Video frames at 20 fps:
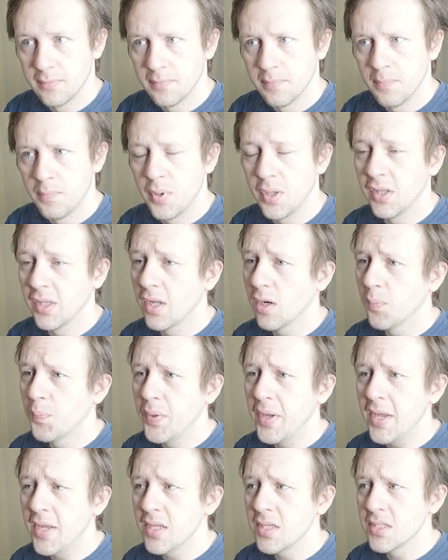But Little
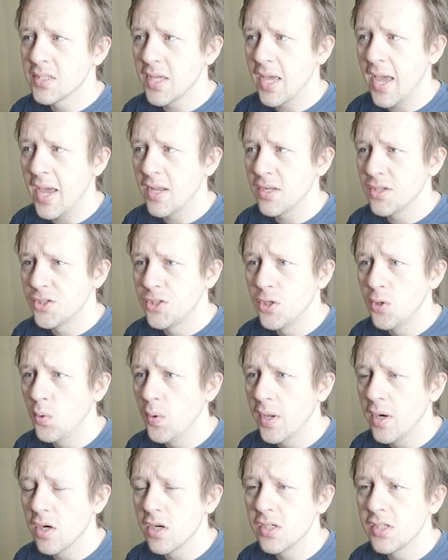Peas at 2
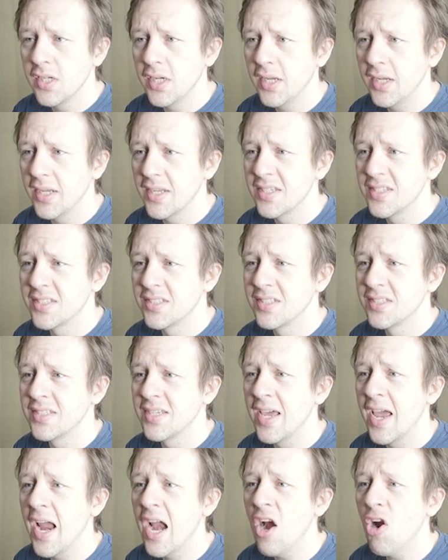energy is
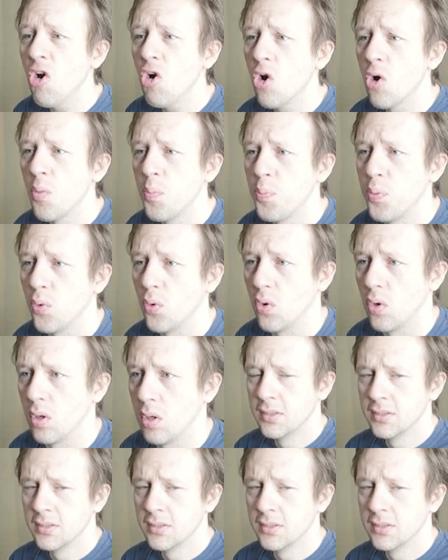terrible.